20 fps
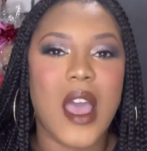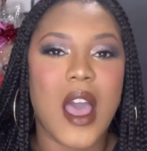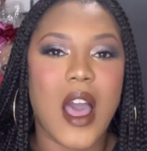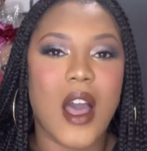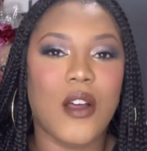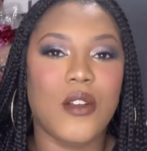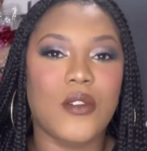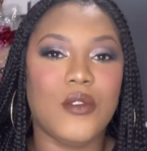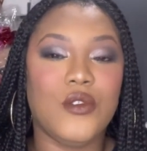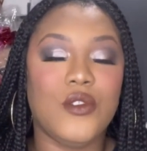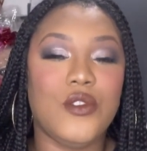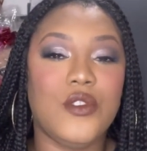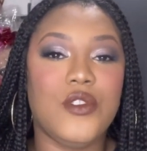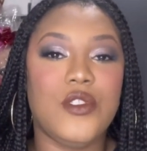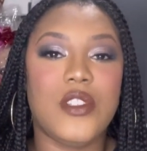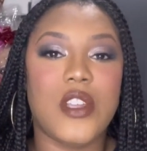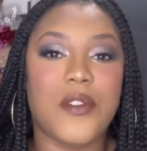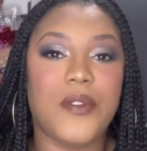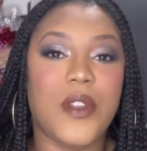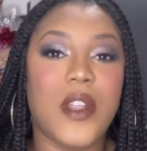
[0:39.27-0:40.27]
I'll
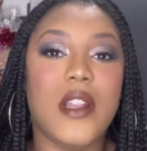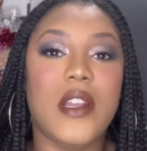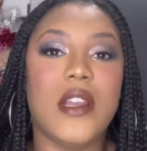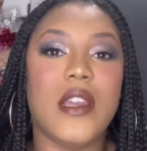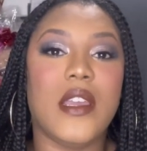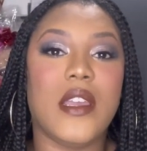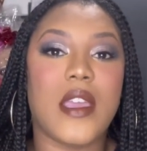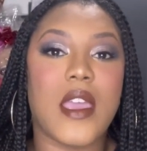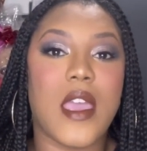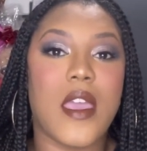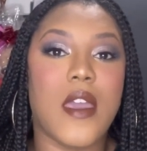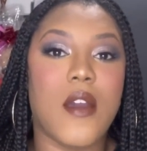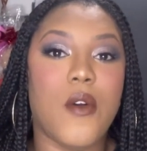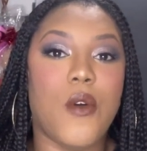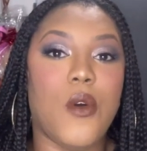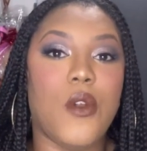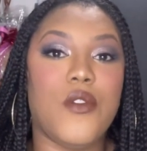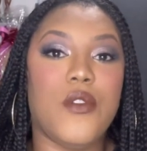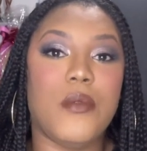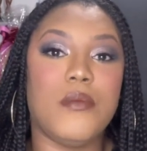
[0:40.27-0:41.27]
definitely link
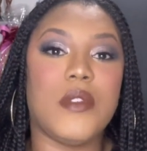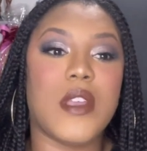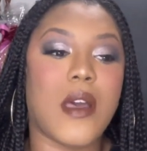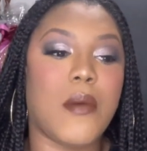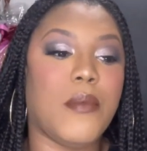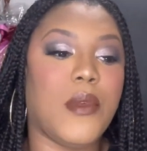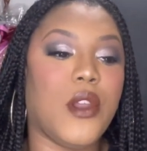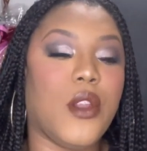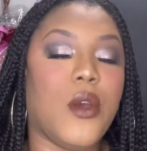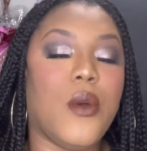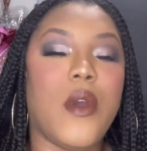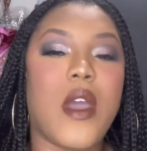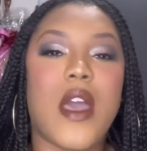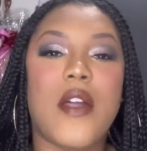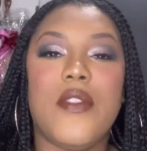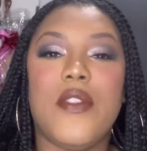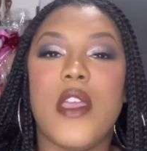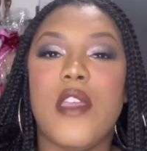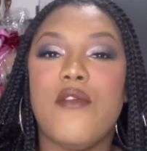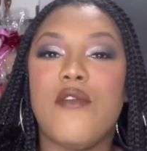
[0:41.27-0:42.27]
all of them down below
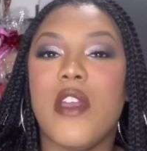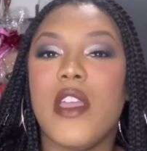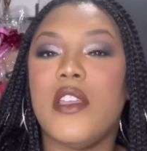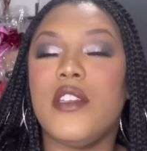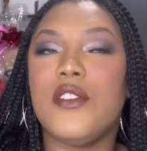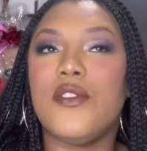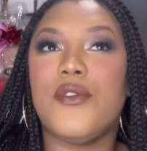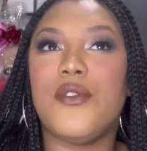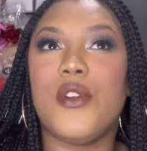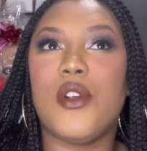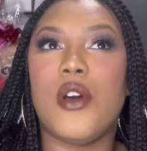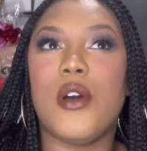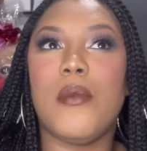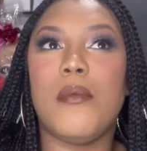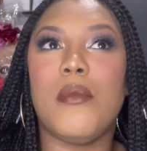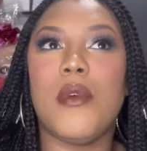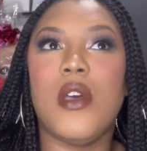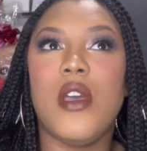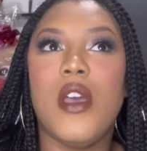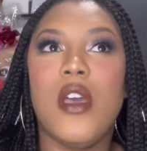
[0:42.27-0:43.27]
and they range
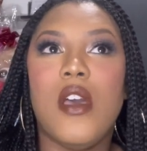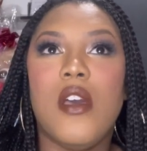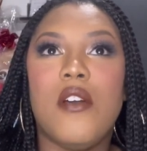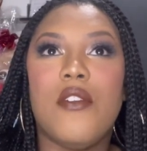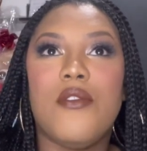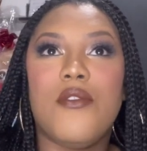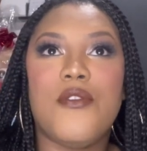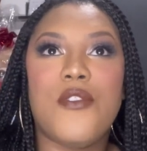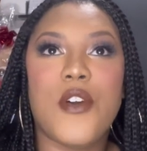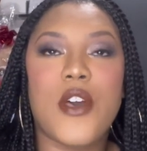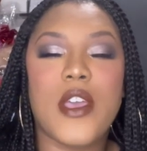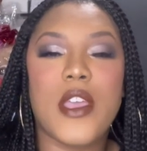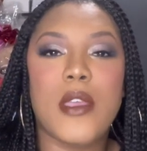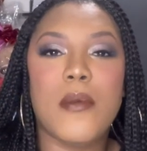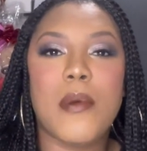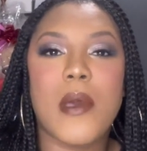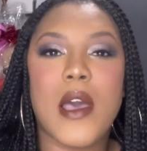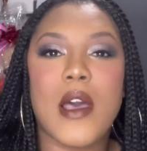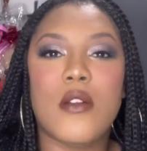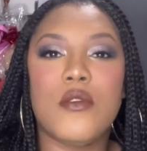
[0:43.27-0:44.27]
from
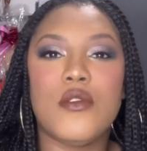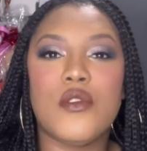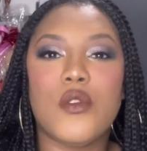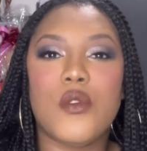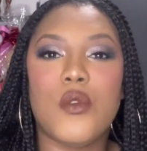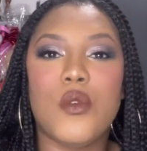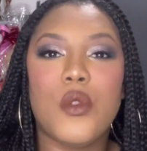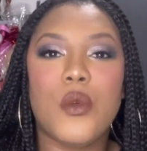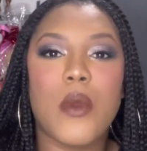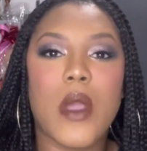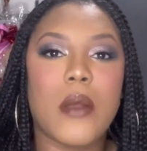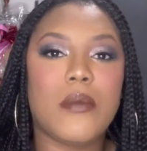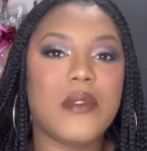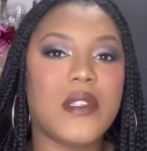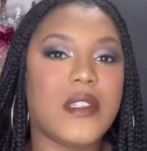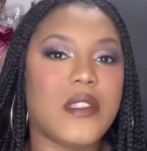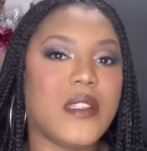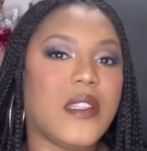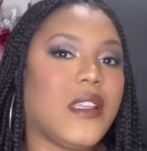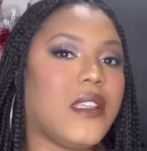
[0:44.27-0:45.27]
£30 all the way up
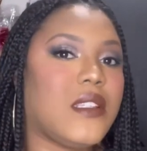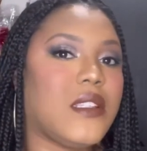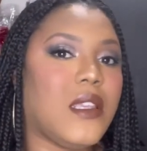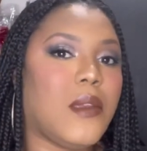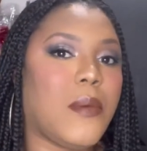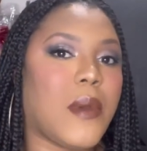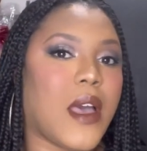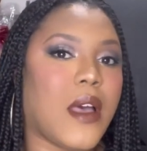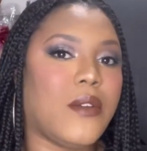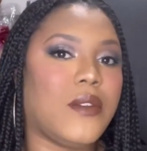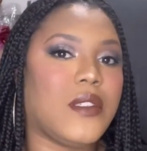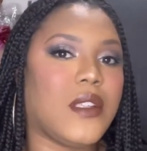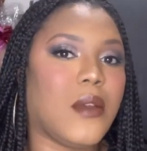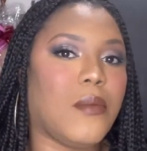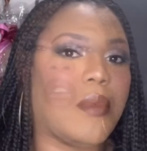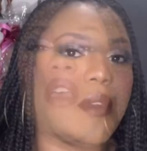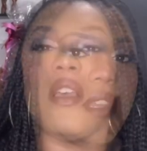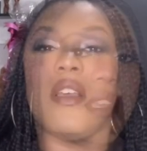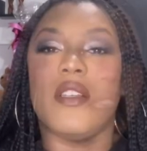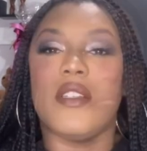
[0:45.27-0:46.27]
to £60 I
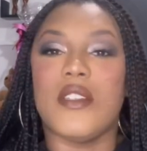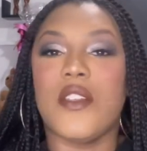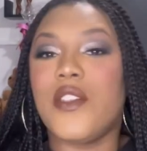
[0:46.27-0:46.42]
believe.